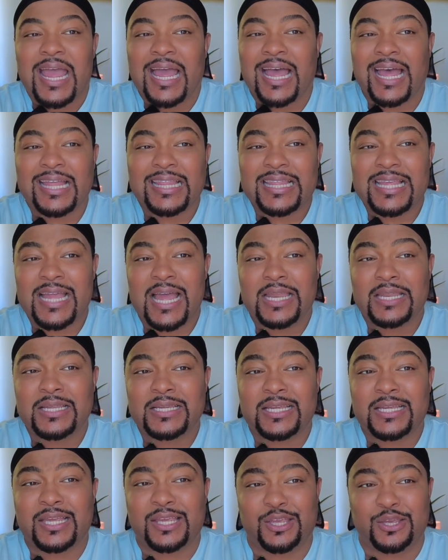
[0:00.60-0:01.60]
I think I
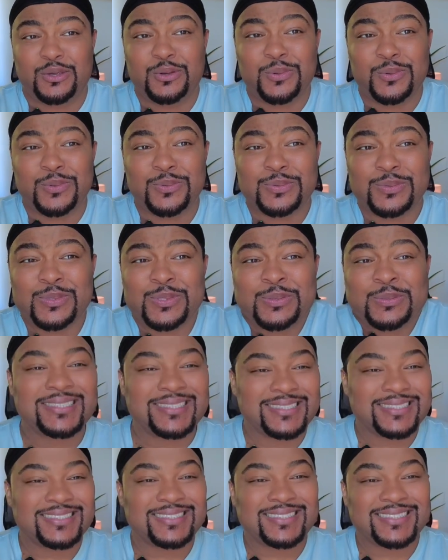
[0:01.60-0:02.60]
look cute.
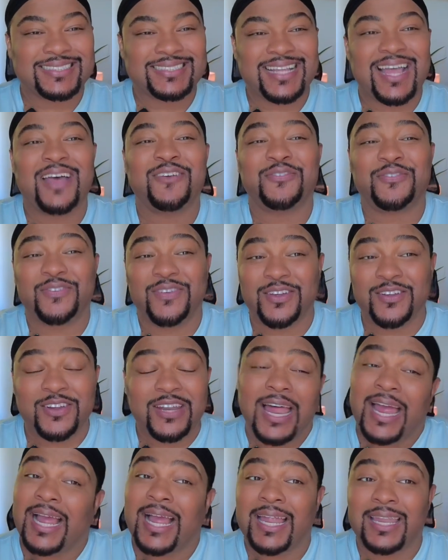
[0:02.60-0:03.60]
I feel
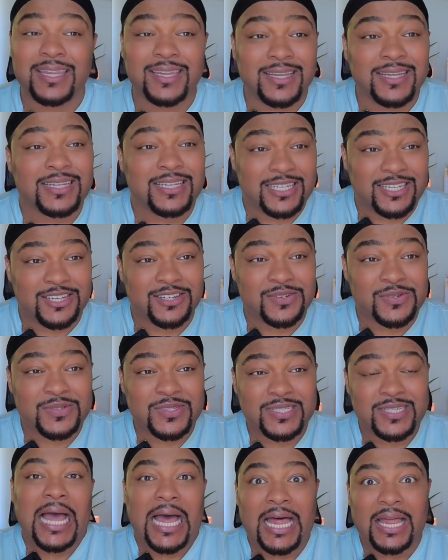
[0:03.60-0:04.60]
like I look cute.
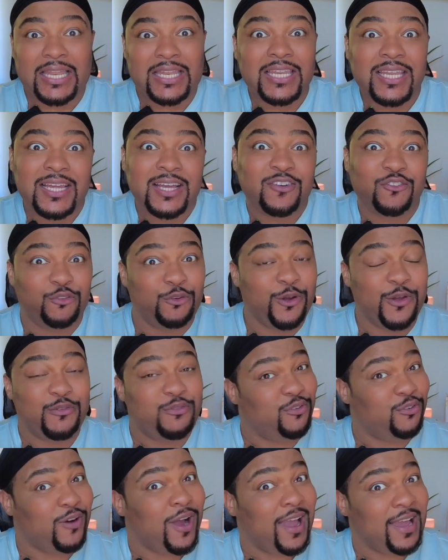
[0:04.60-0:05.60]
I look
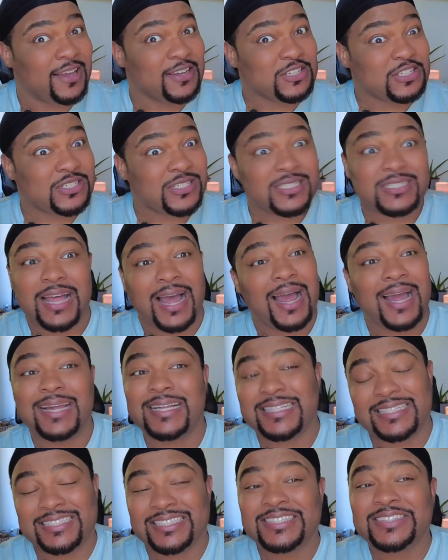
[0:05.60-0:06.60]
refreshed. I
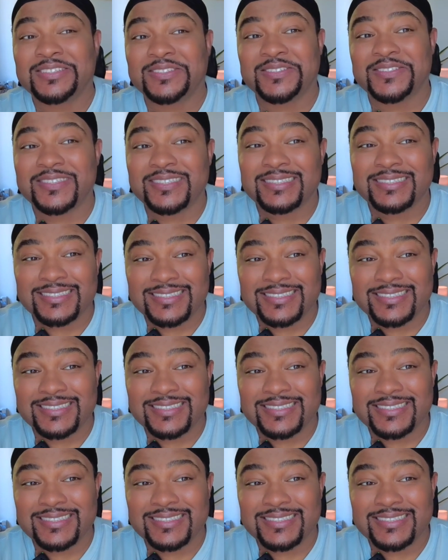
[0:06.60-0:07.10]
do.